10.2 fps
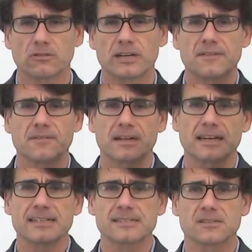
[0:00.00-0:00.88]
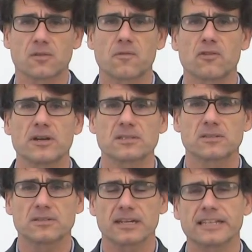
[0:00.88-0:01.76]
have a list of
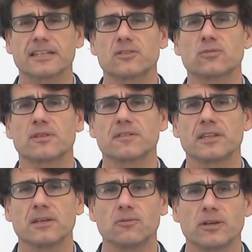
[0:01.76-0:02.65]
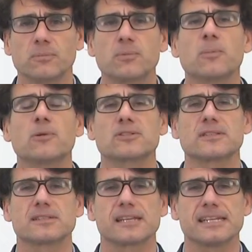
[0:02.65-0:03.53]
questions related to the thing. We propose
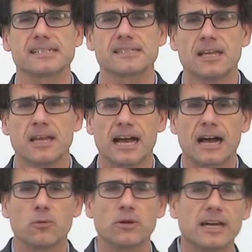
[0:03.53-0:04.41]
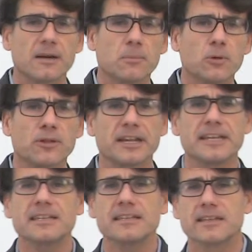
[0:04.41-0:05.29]
this list, and we are
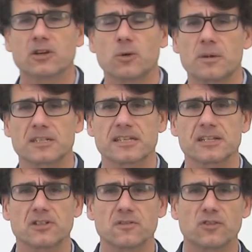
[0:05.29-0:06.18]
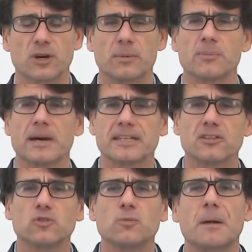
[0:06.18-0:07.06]
moderating the conversation for everybody
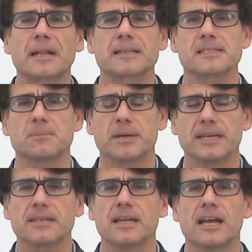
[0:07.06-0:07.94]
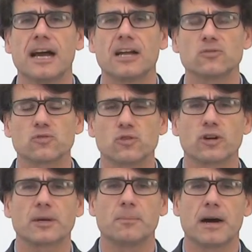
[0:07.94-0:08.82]
to participate and to
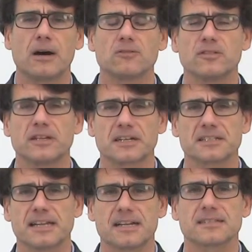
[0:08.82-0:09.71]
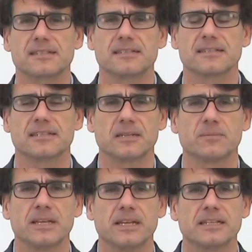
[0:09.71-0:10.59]
talk about the research theme.
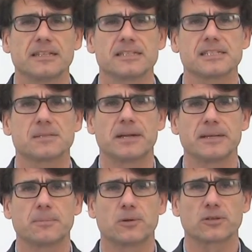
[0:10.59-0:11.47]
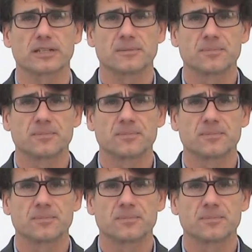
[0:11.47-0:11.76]
This is very important.